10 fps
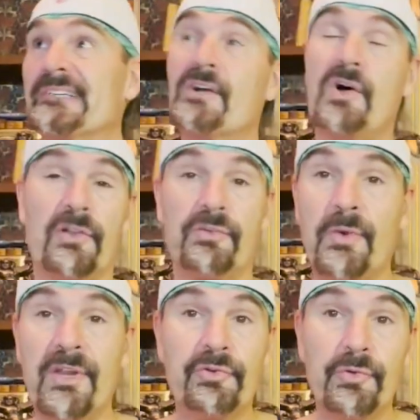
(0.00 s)
call it
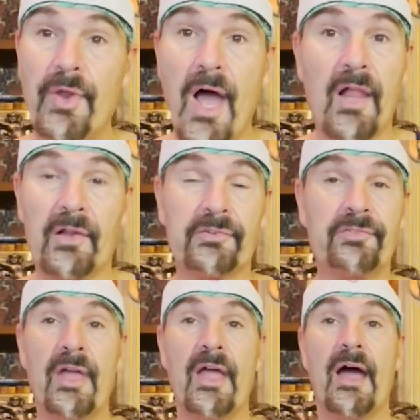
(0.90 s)

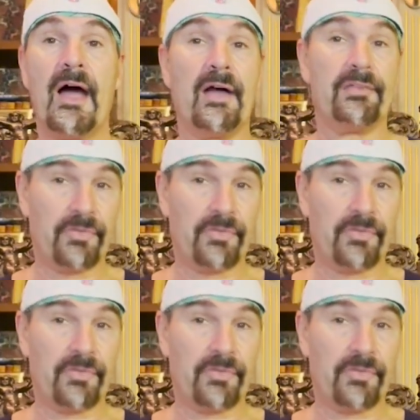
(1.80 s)
$22.